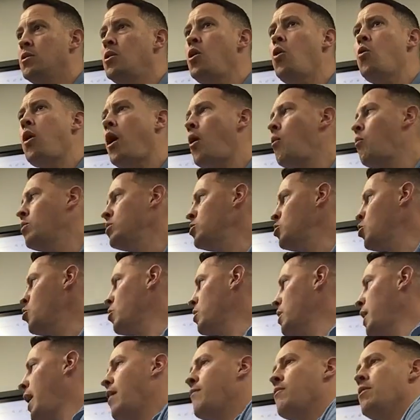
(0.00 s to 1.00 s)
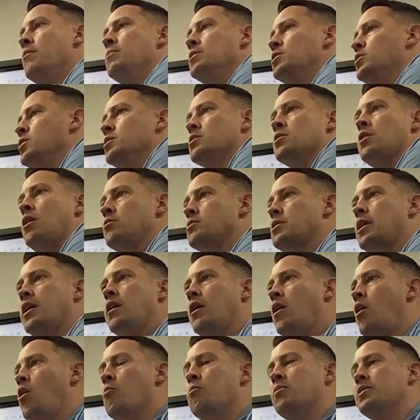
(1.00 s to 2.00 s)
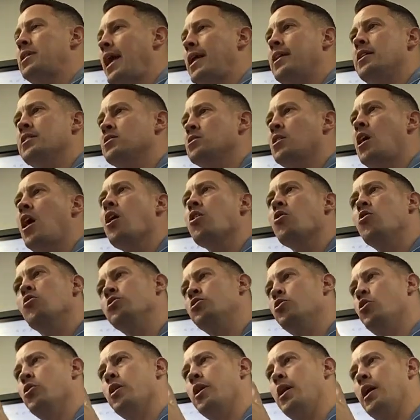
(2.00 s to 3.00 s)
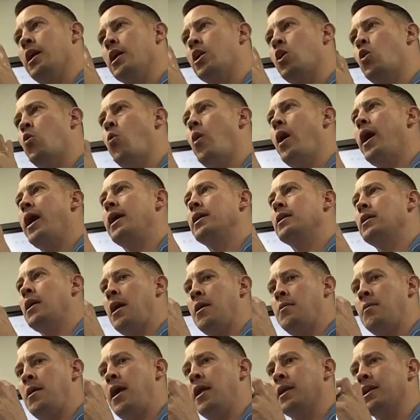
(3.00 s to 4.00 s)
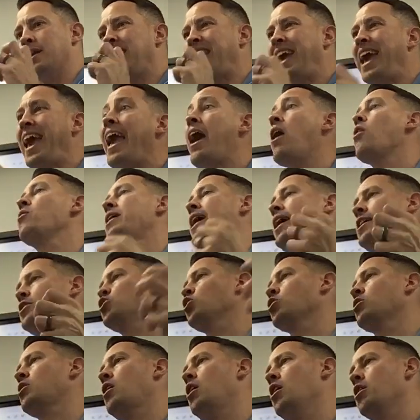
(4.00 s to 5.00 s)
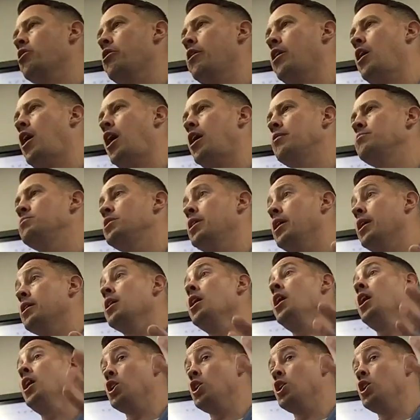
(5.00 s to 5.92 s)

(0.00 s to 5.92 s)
No, you can have images all day long, but that is not going to equate and count as your concrete object.